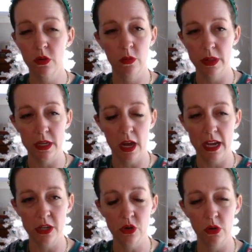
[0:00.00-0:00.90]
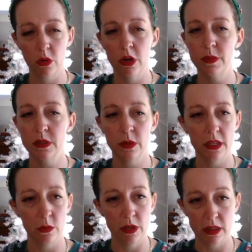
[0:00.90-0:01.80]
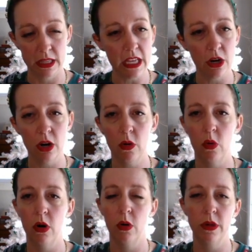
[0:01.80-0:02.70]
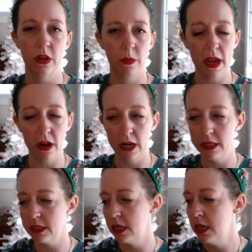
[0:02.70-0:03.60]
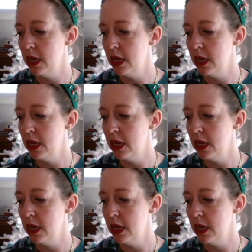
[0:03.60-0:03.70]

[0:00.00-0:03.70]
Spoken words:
within high control groups with the leader or with your parents.